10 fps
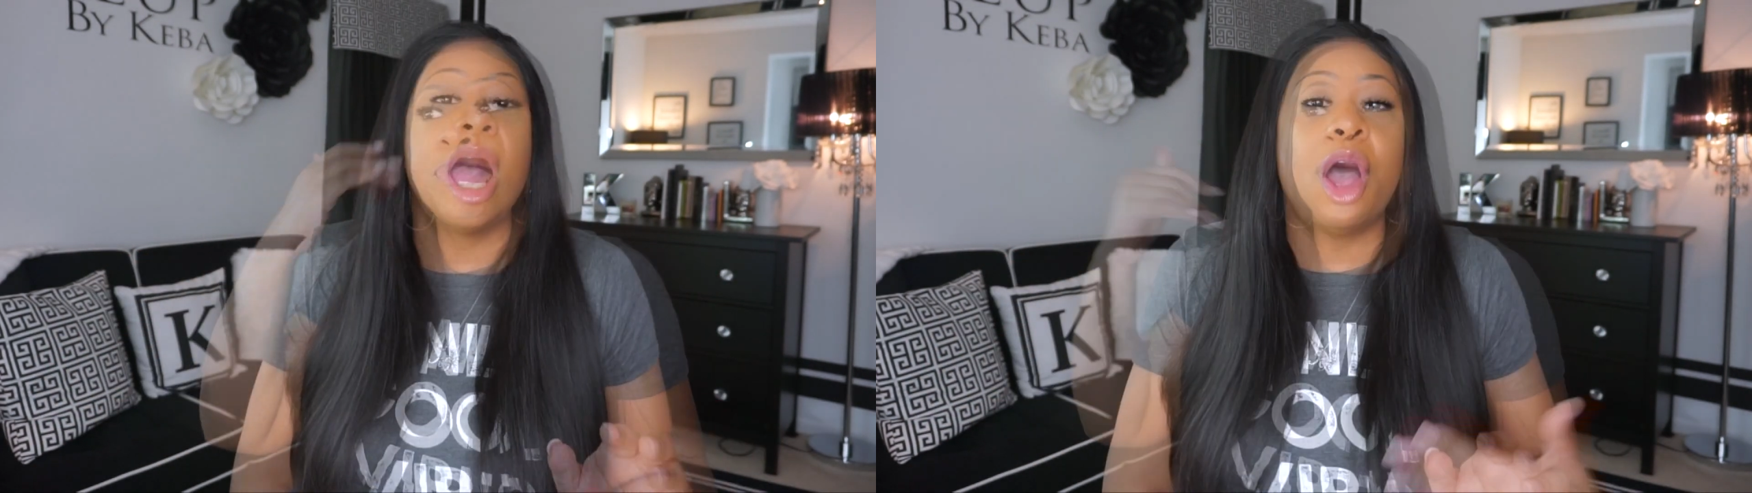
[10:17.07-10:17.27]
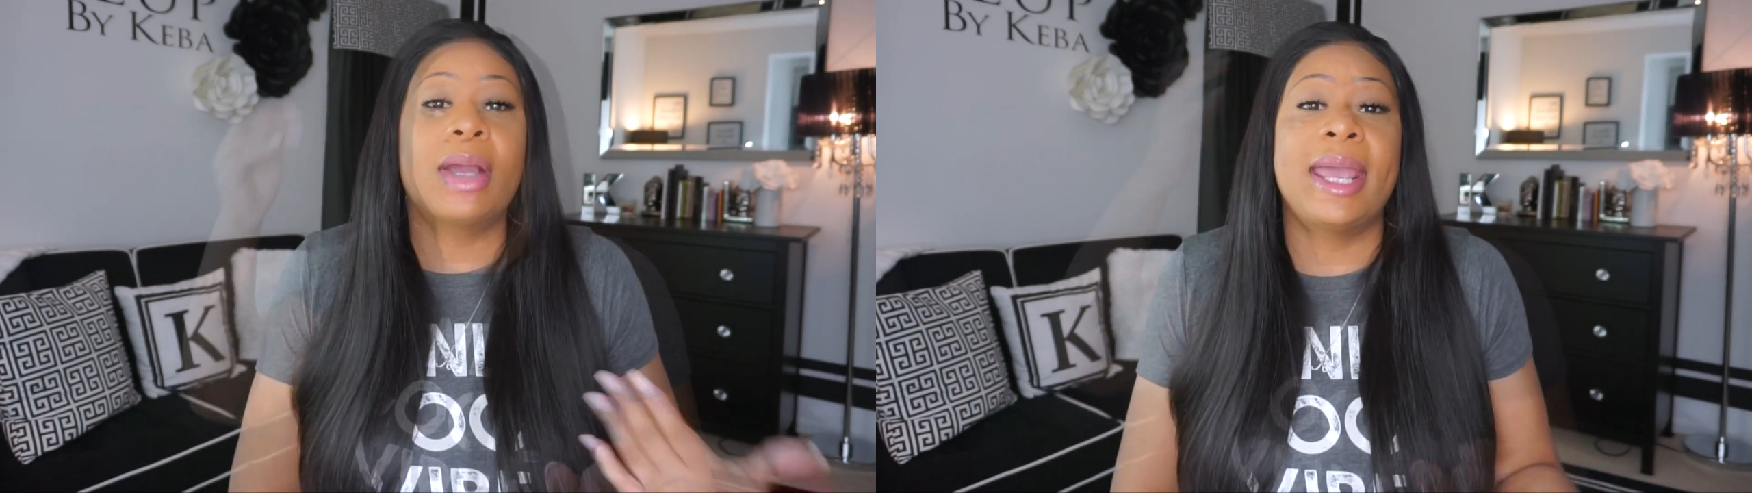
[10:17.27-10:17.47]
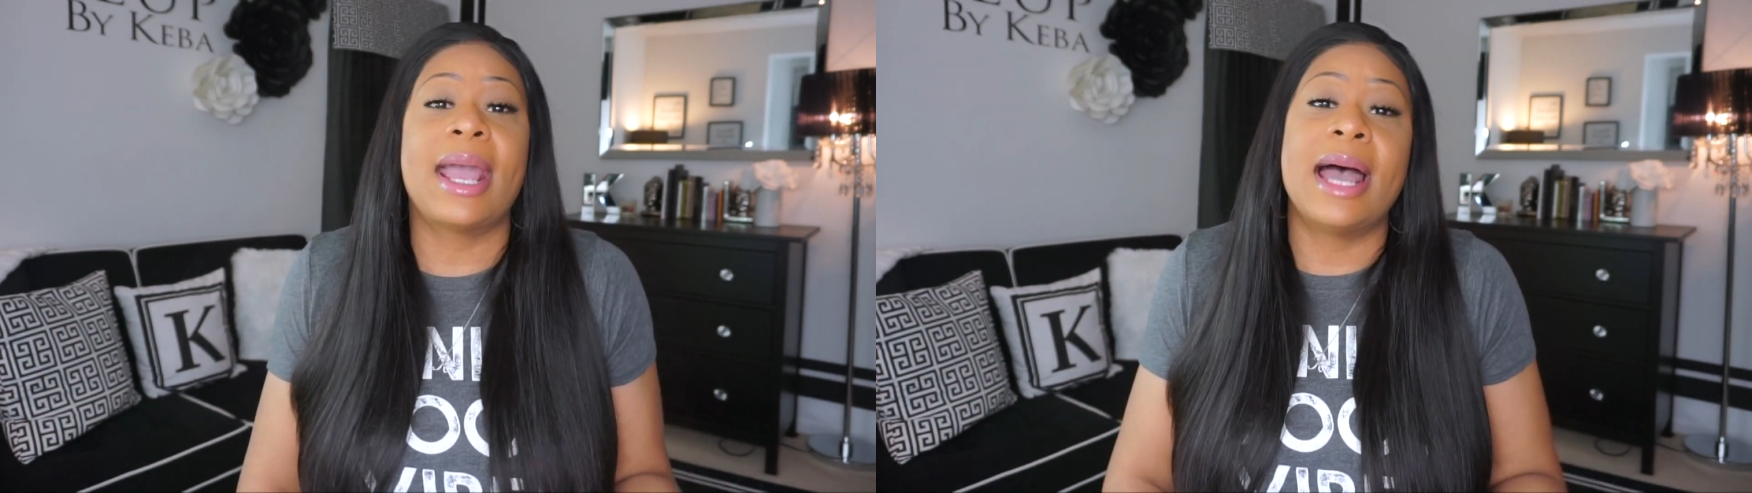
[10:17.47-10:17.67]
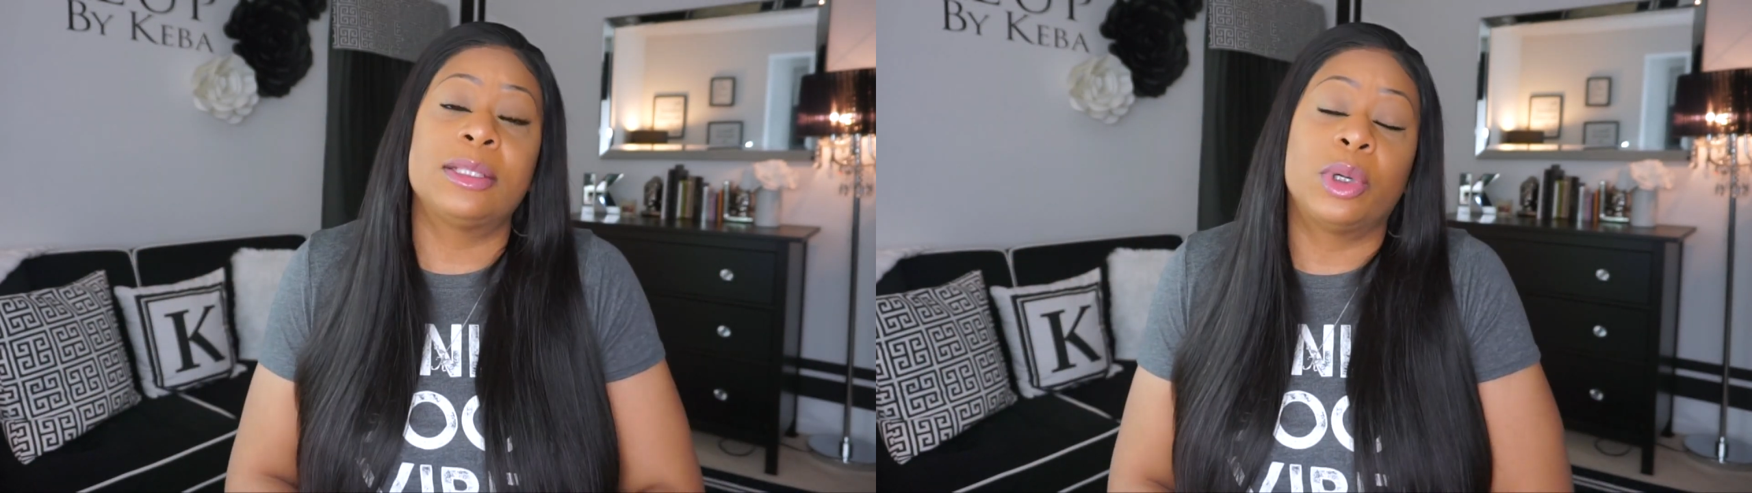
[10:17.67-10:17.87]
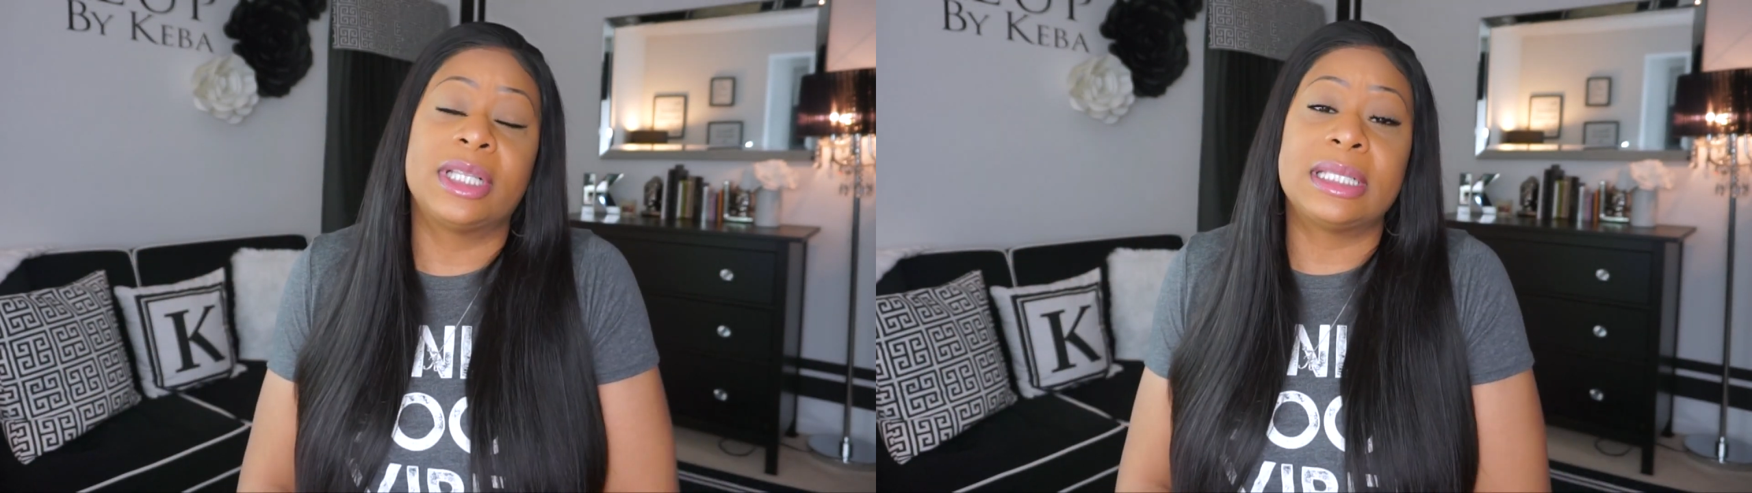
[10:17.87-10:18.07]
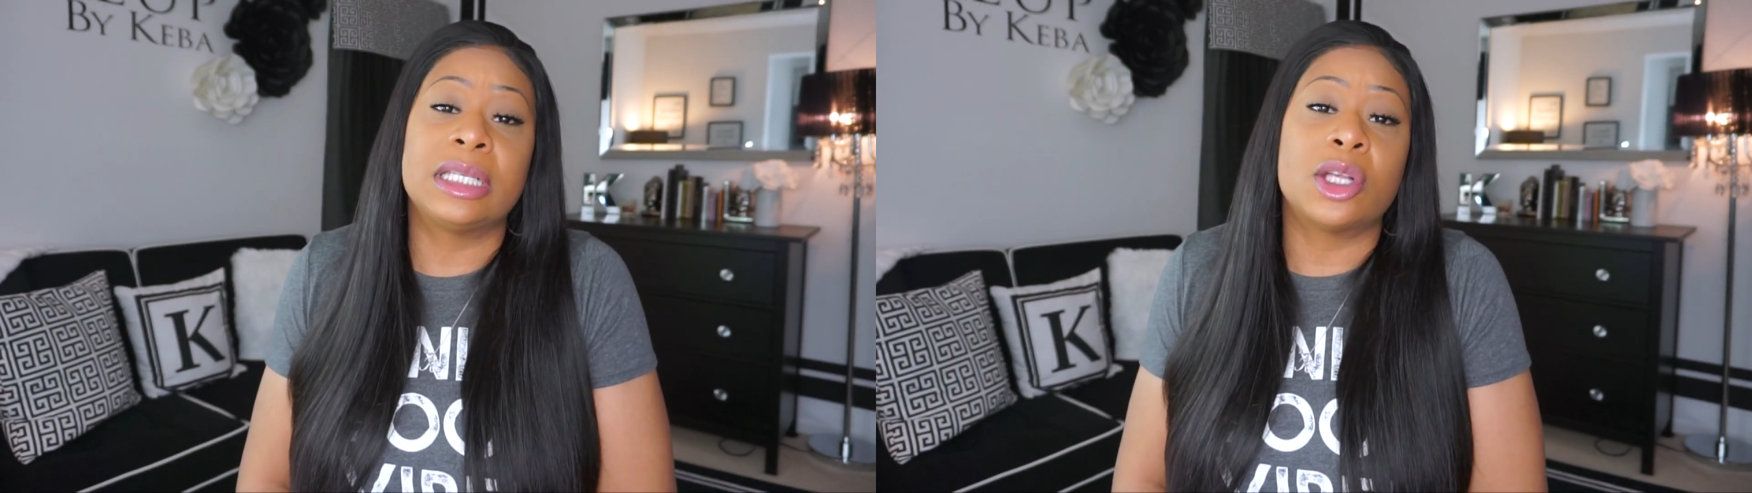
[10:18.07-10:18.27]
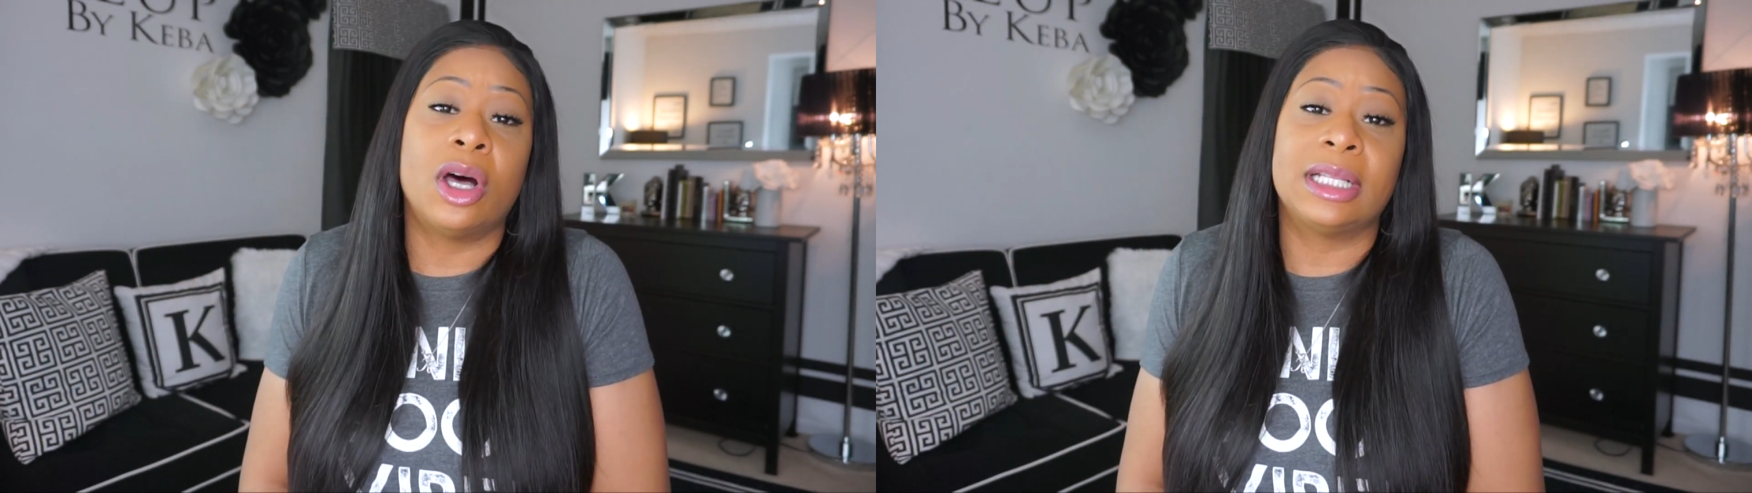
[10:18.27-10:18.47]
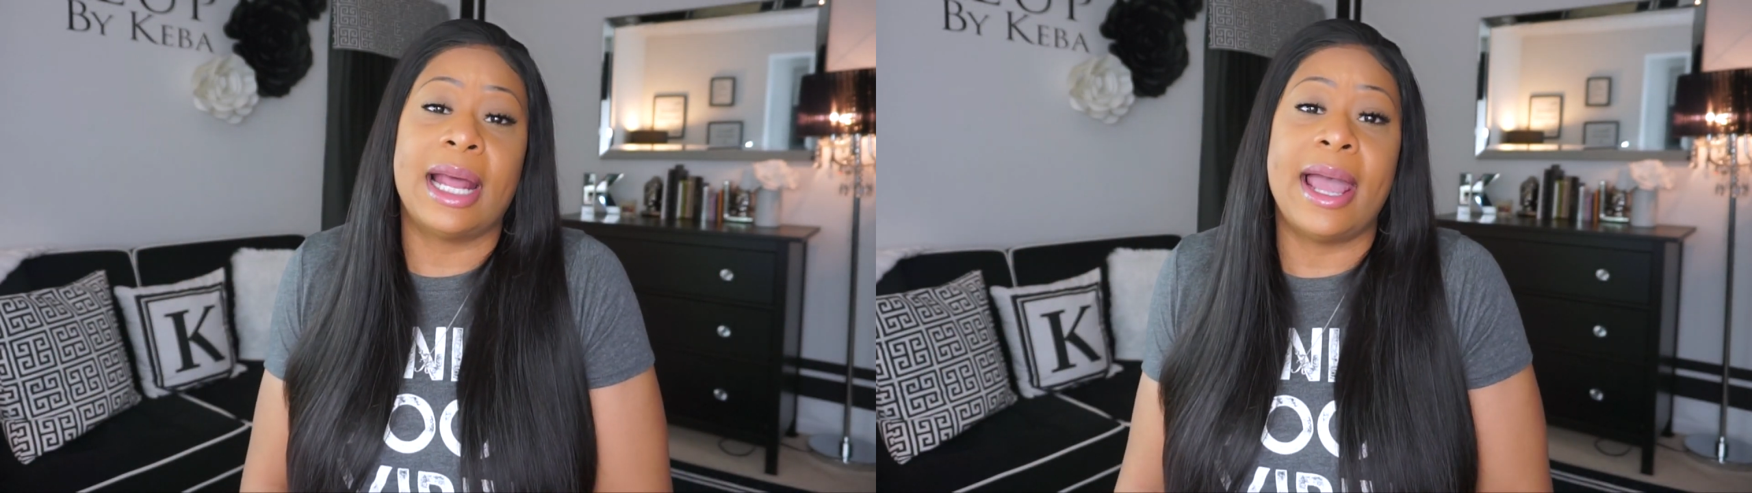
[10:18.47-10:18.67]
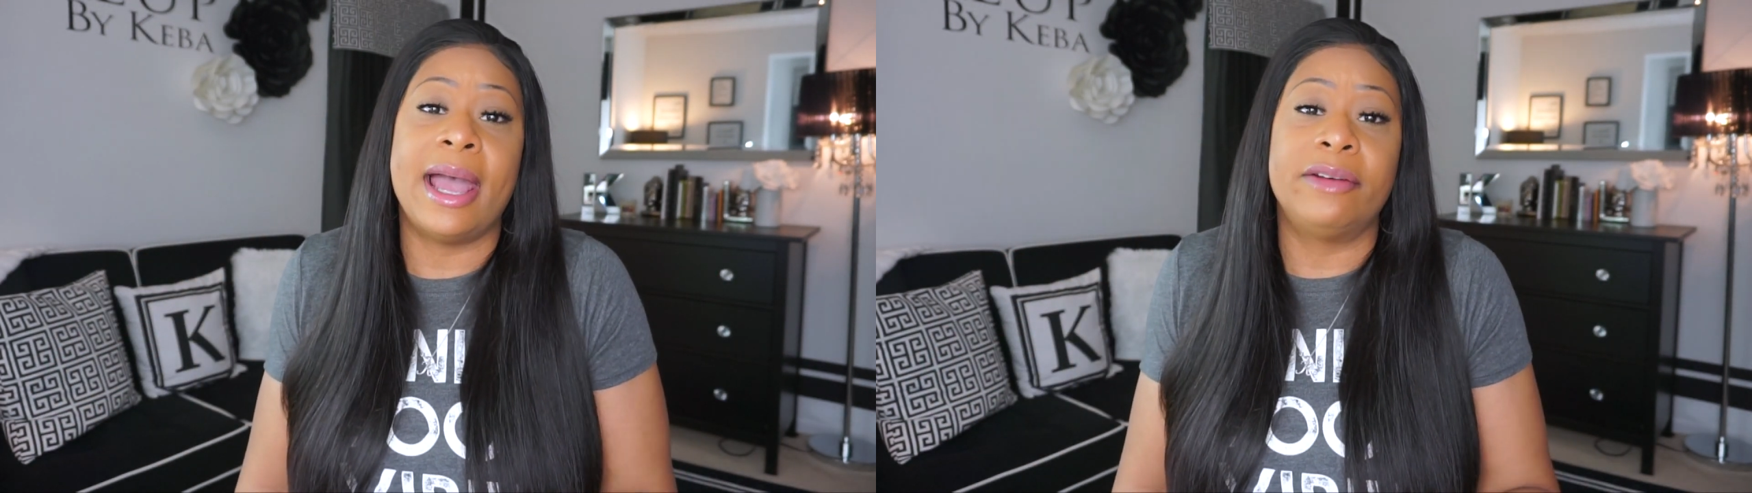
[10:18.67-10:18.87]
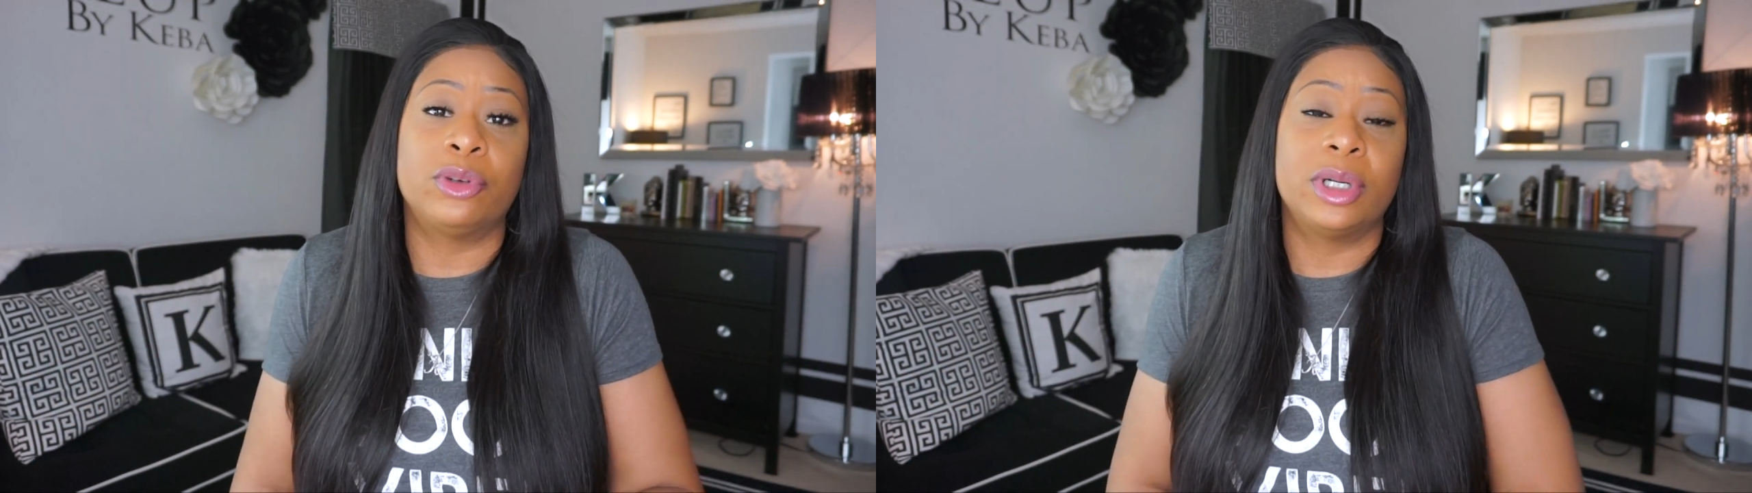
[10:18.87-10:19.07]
Okay guys, well, this is all that I have